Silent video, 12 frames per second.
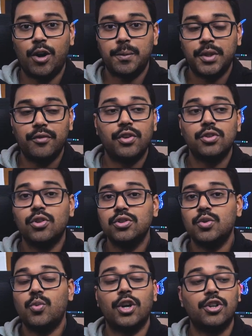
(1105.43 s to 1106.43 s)
option for
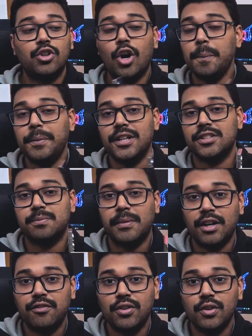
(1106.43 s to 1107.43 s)
those who want top-tier
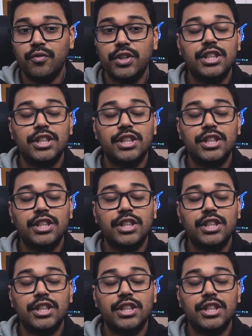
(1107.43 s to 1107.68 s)
smartphone